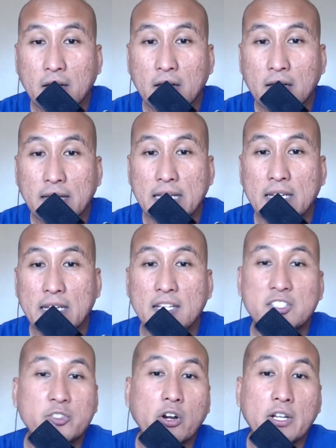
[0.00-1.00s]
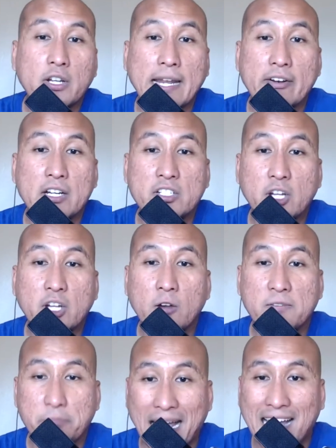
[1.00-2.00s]
In an extraordinary show
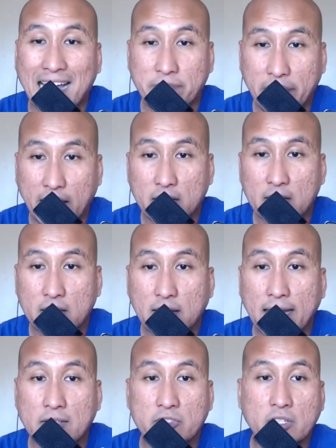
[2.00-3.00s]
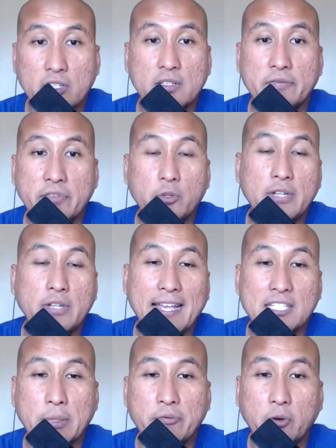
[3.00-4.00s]
of bad faith, and just a few
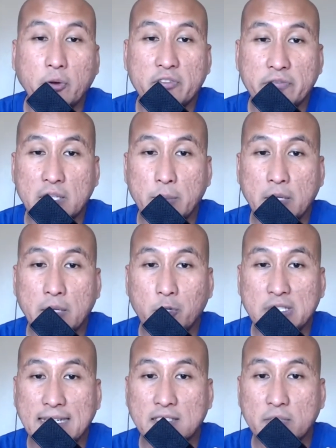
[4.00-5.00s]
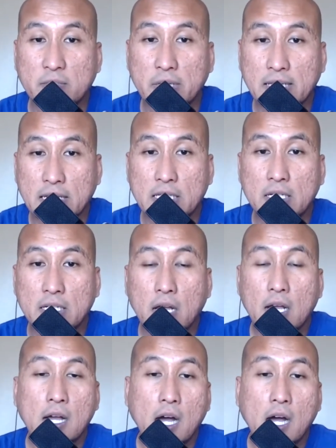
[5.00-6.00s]
days before filming was set to begin
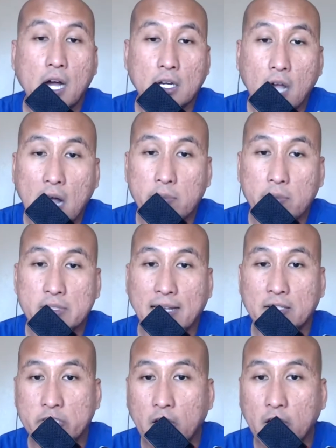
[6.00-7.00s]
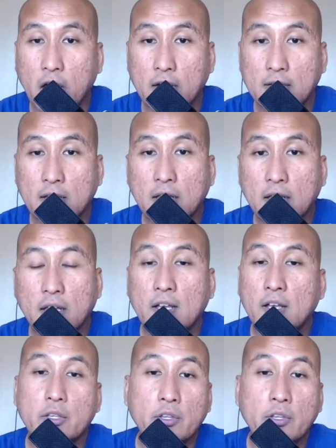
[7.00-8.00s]
on Hobbs and Shaw,
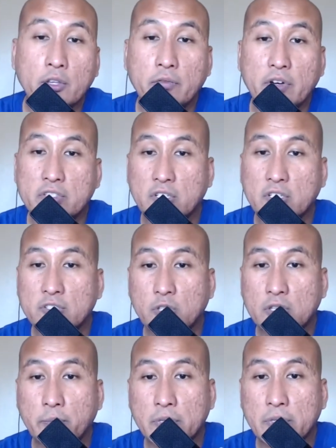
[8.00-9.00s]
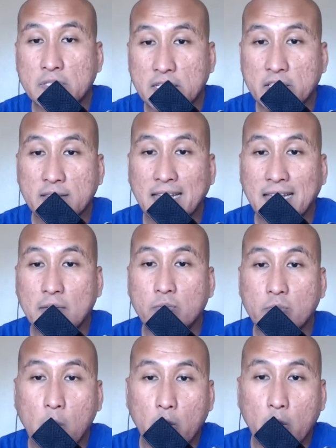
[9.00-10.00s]
Universal took the position that
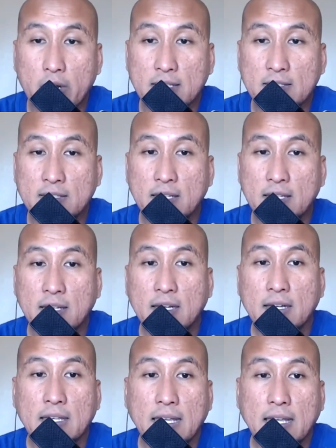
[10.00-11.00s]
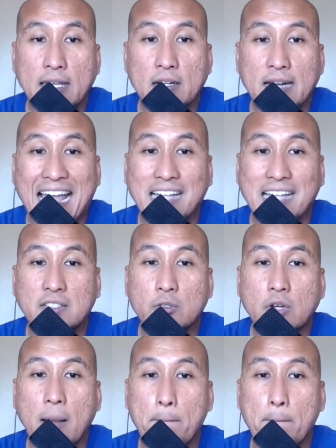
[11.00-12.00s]
Moritz either had to
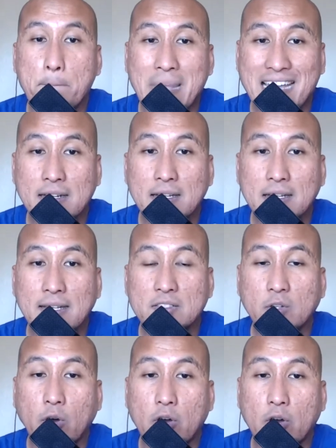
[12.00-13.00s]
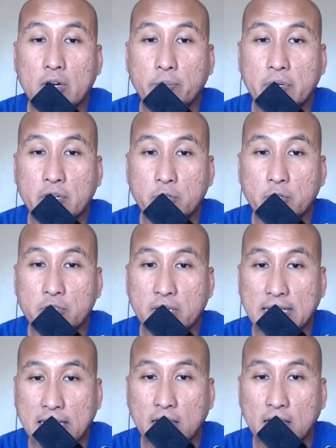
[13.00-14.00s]
amend his oral producer
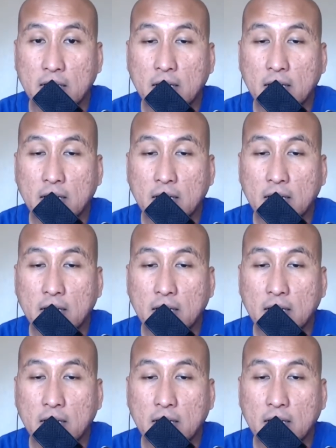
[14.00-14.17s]
deal